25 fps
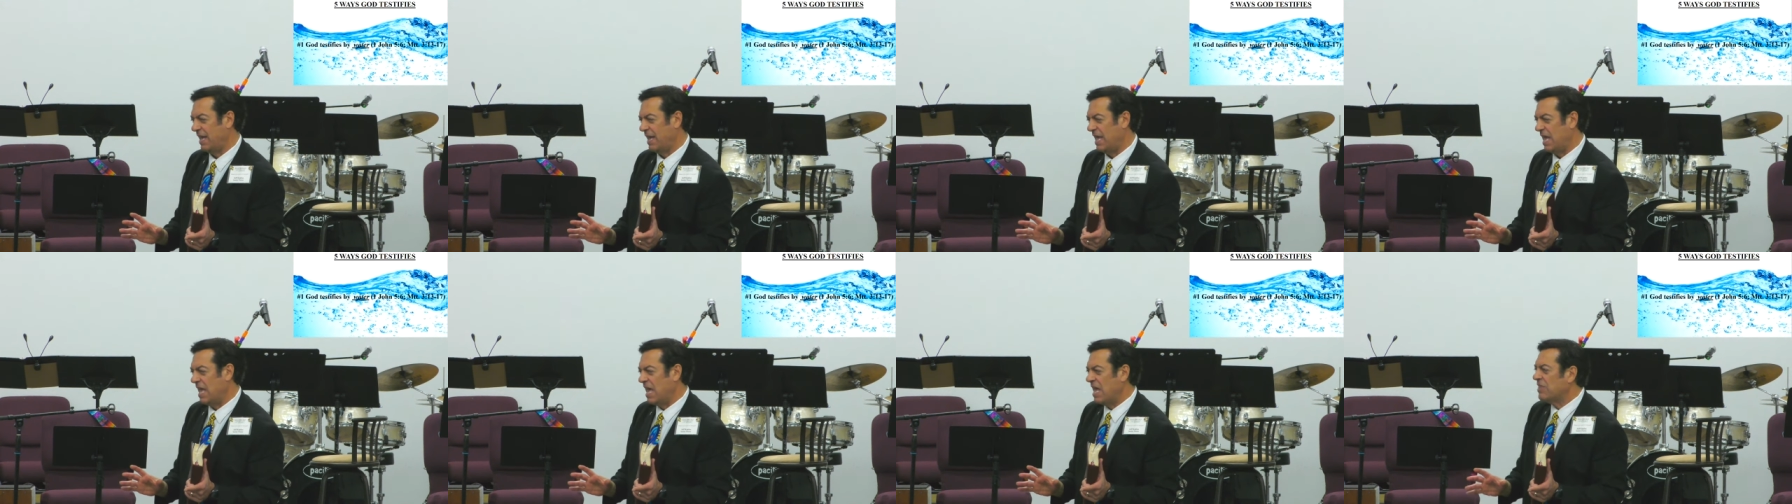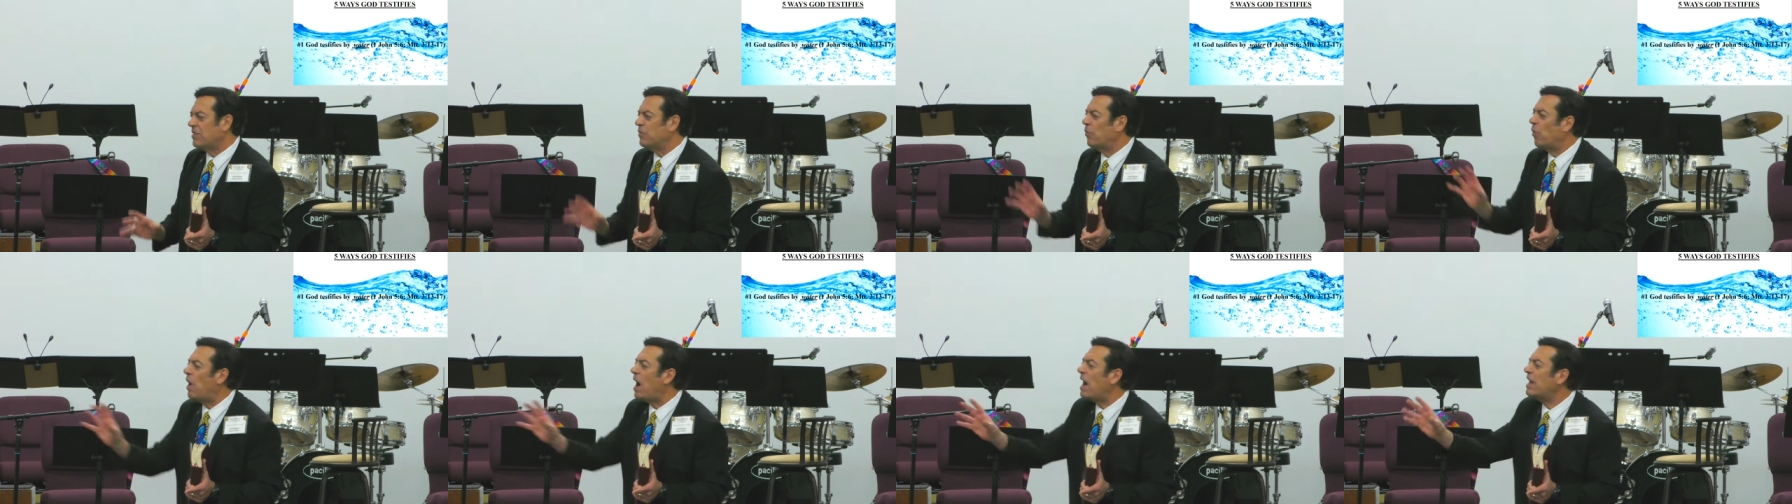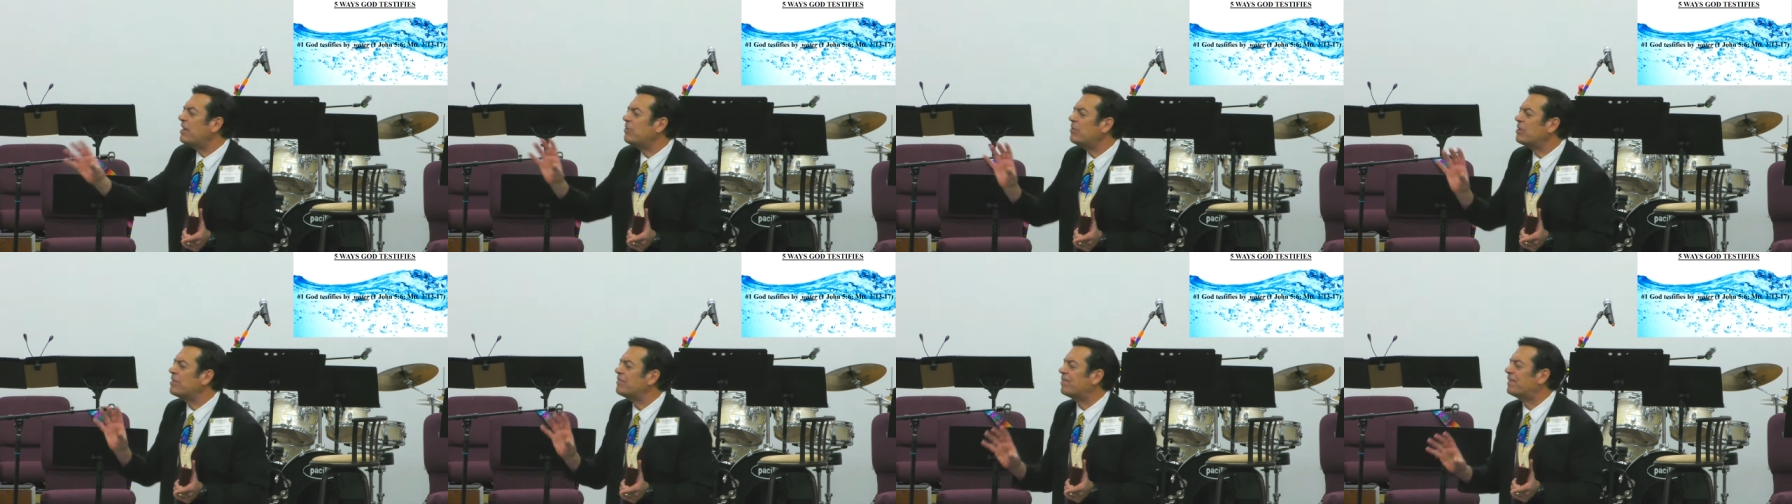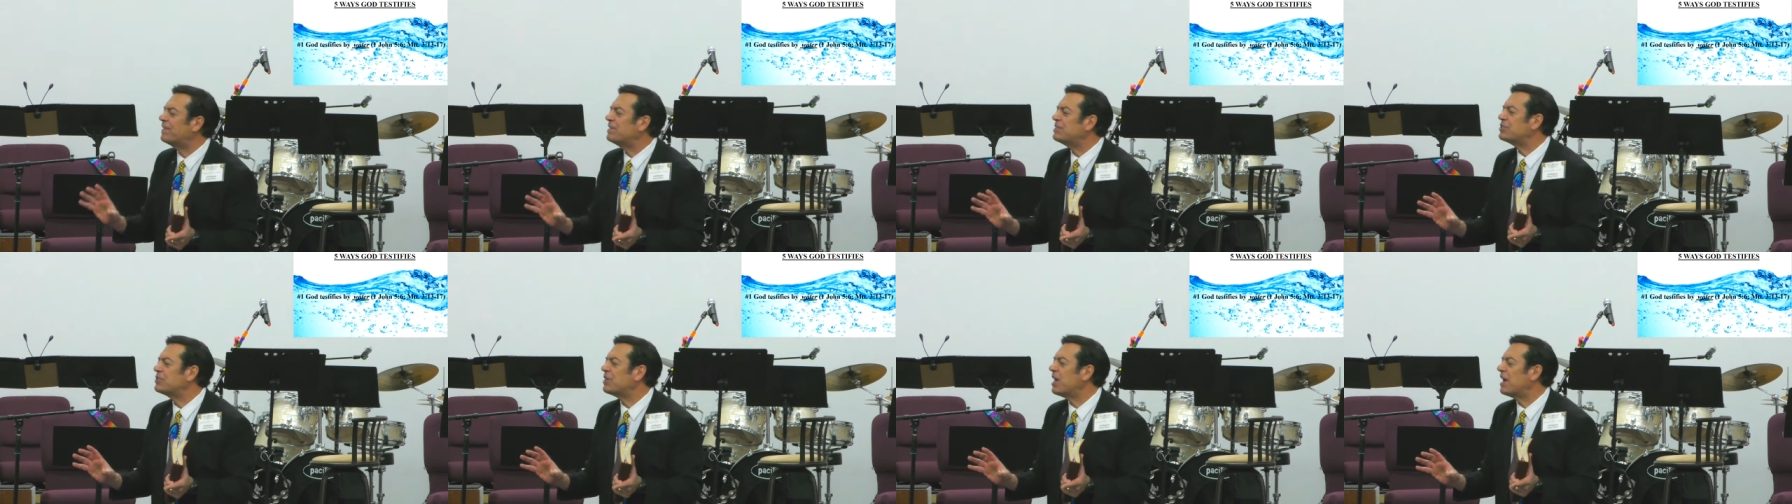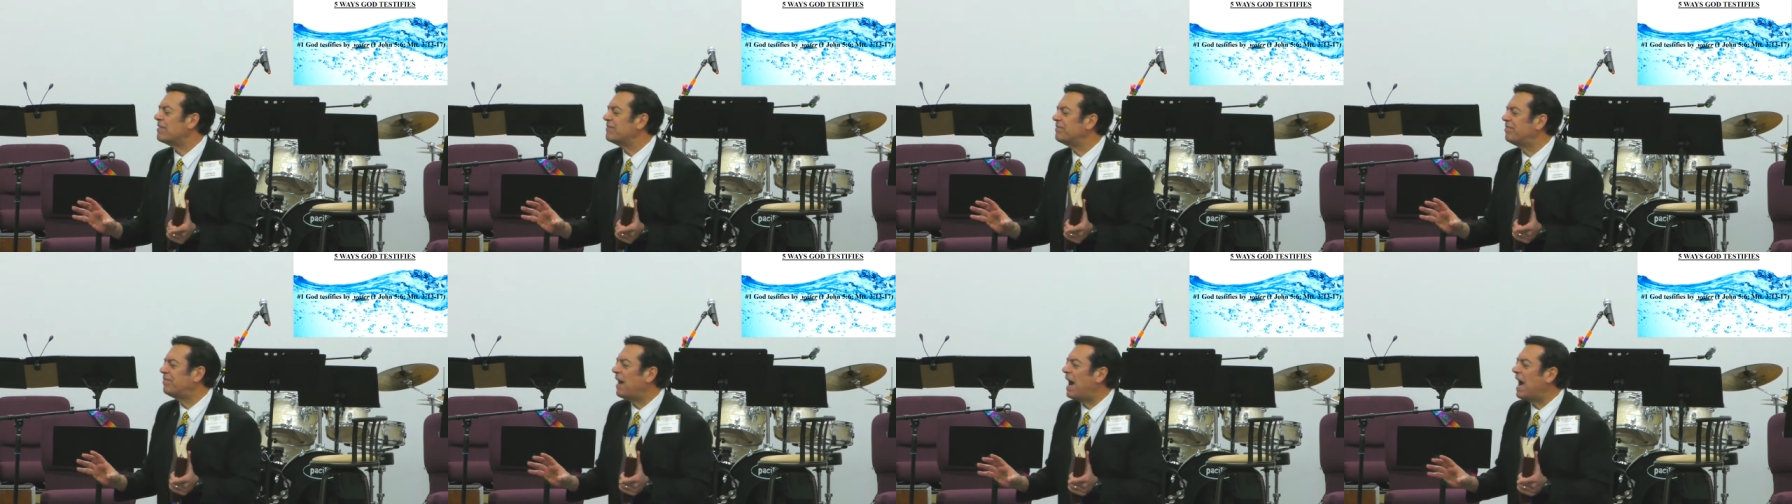The water in 1
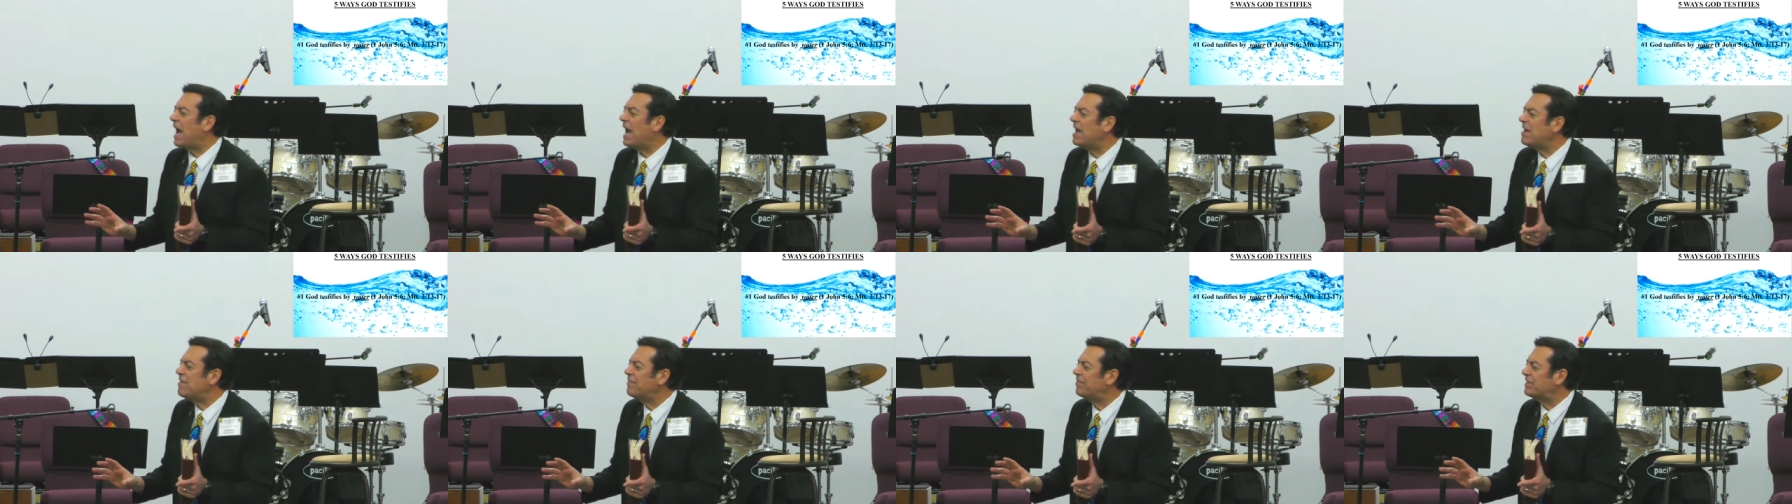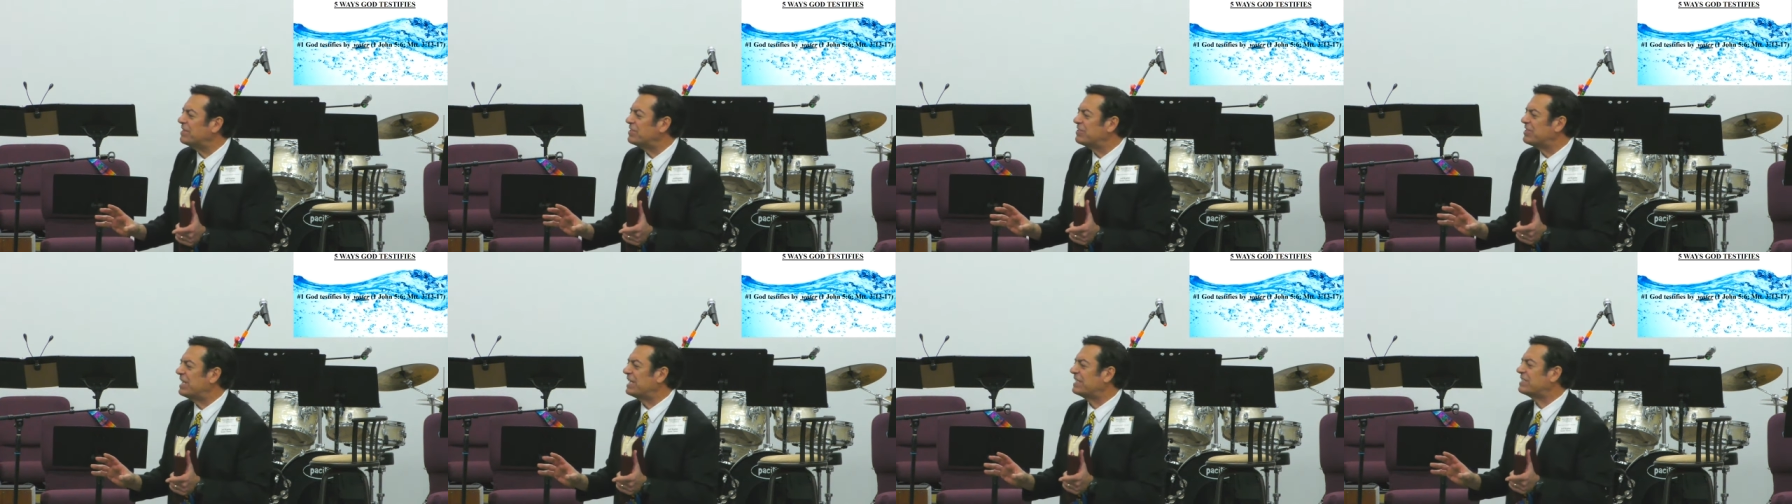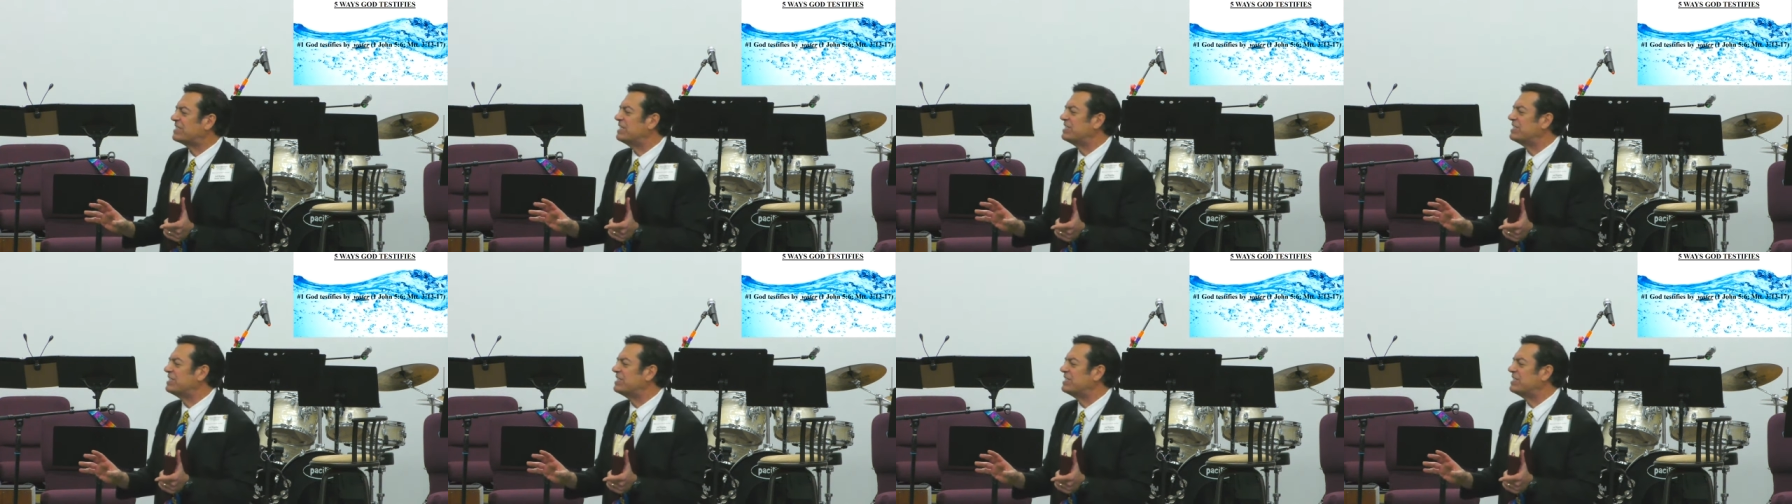John 5, verse 6,